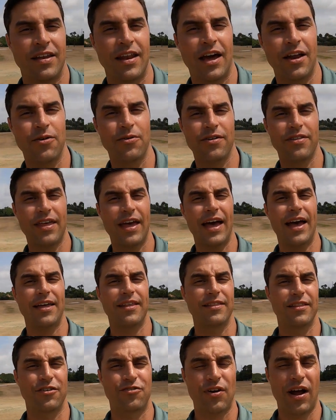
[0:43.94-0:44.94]
Not only
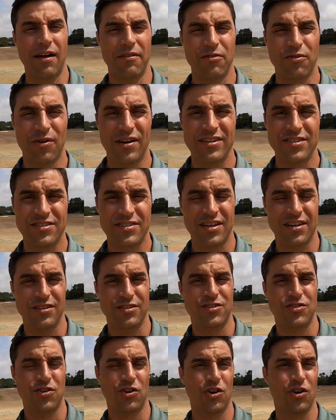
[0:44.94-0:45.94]
that, the driving range is
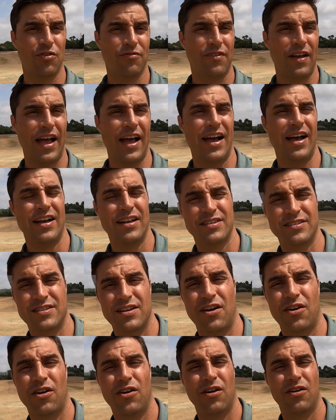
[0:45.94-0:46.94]
going to serve
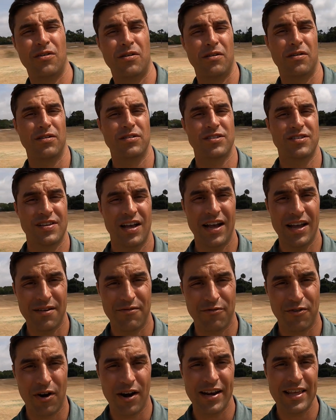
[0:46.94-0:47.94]
as our
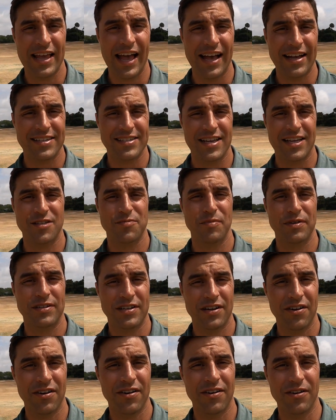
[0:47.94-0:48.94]
site for any excess
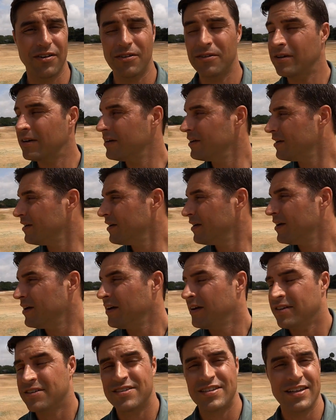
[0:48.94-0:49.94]
material.
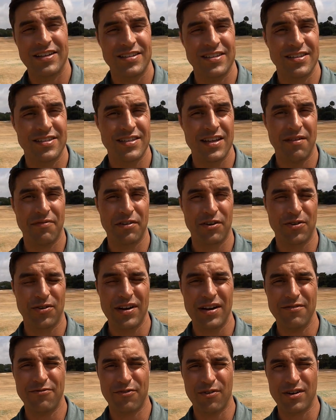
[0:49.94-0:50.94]
6 and 7
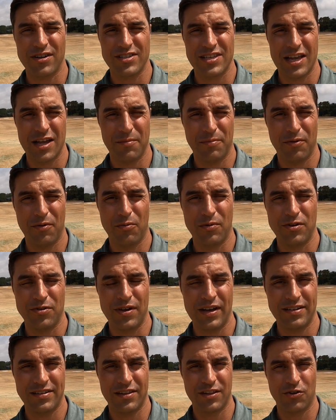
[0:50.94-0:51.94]
green, for example, when
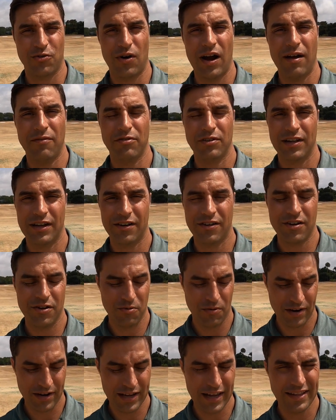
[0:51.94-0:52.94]
you get to the gravel area,
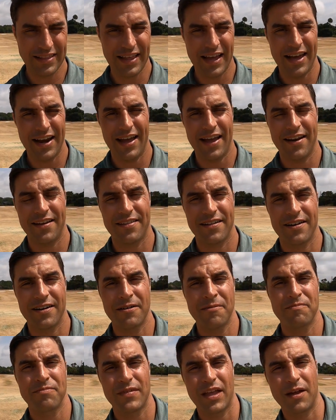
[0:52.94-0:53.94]
you want to get that out of
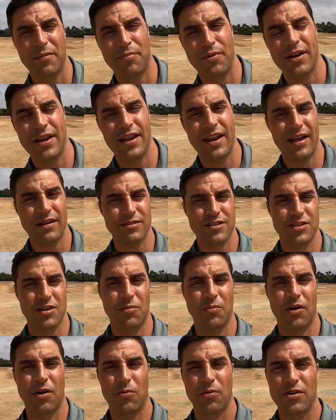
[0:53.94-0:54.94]
there and bring it out
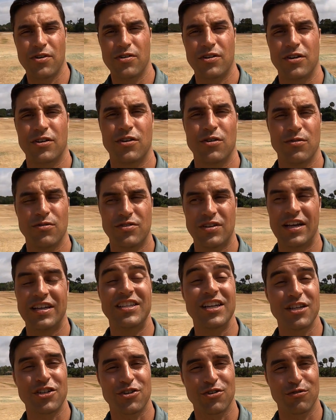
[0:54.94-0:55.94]
somewhere where you could use
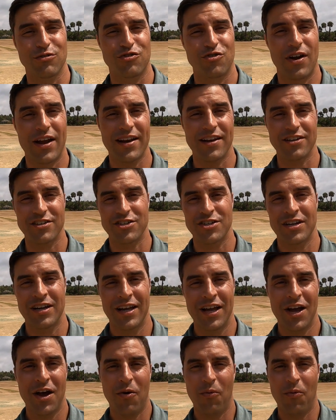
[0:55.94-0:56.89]
additional drainage.